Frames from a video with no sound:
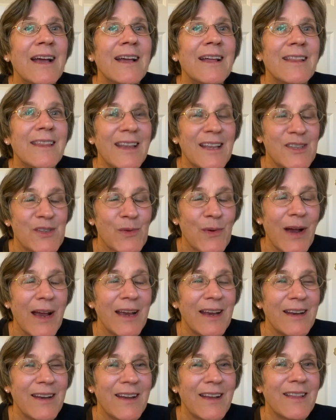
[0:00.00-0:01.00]
That's
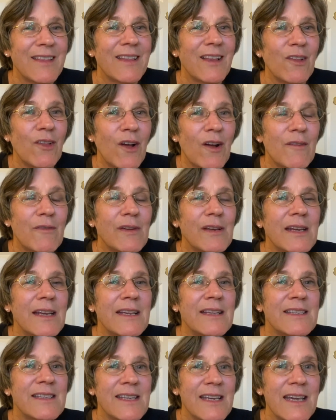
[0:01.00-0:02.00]
right. The larva
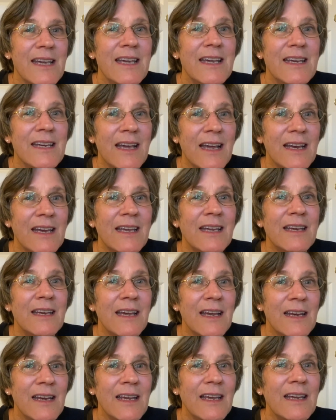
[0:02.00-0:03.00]
needs to eat and eat
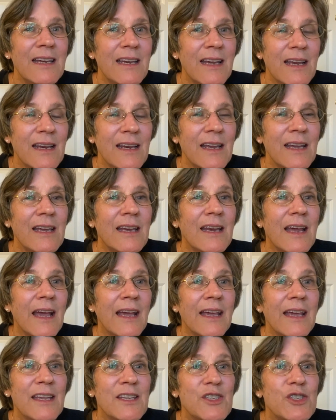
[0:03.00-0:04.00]
and eat and eat
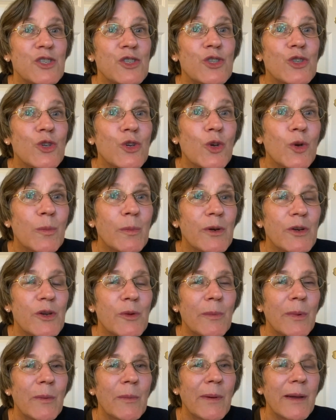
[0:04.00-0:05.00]
and get super
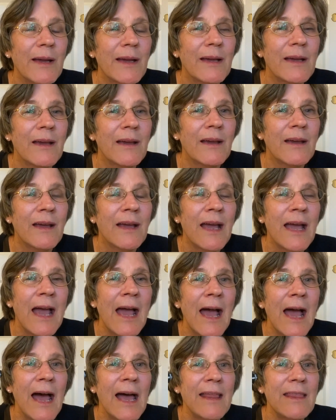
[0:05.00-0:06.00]
duper big.
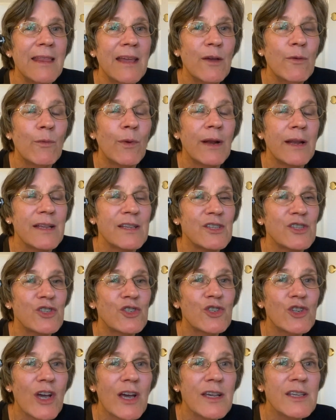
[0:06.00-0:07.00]
And then when it's
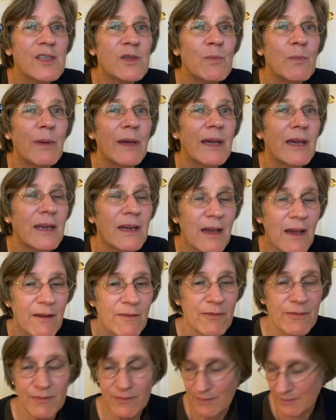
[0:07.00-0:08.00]
just big enough,